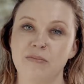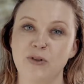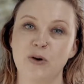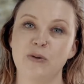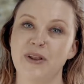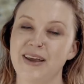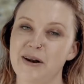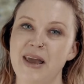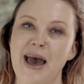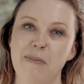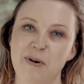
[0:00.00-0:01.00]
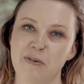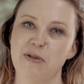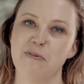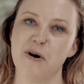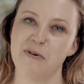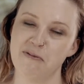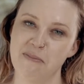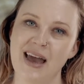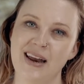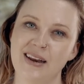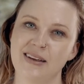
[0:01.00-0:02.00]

you're really going to be happy with what we've made.